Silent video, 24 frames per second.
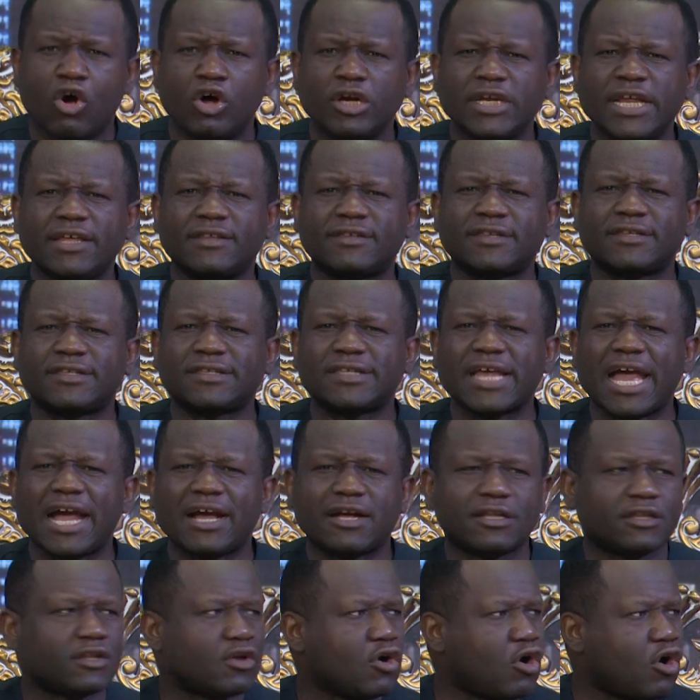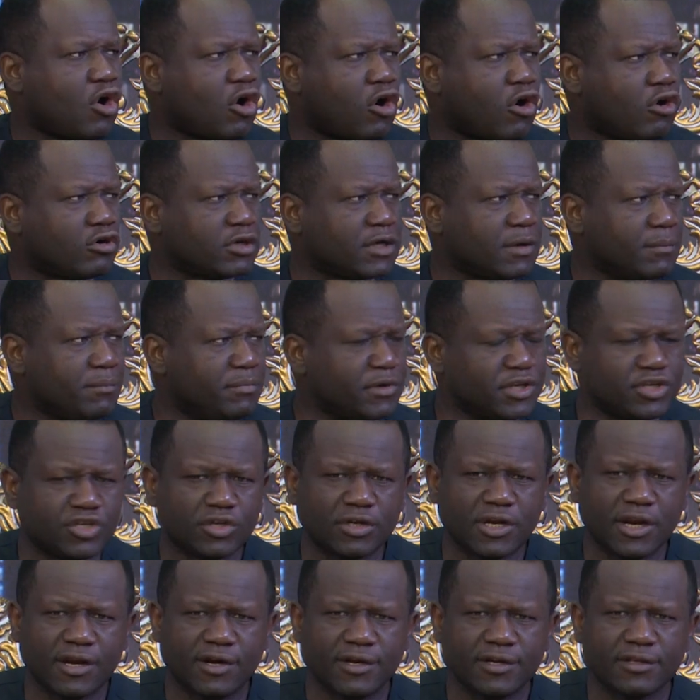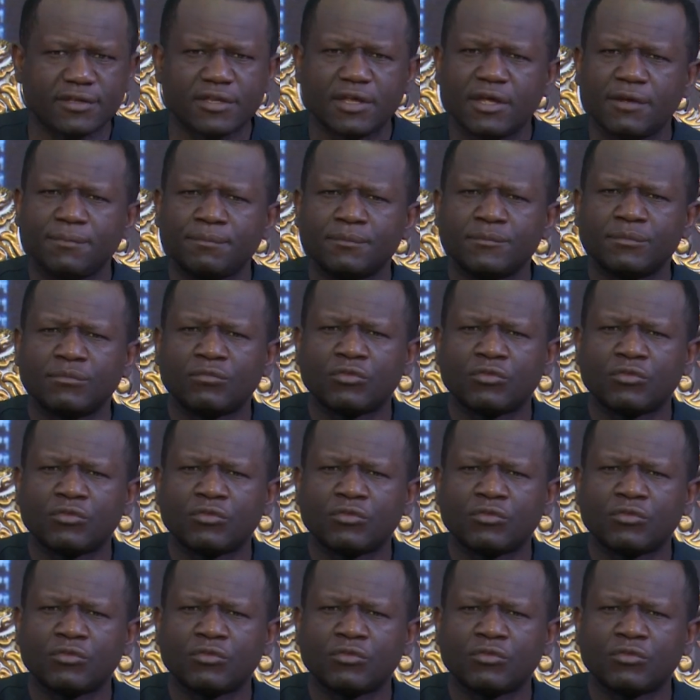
They sacked all the missionaries,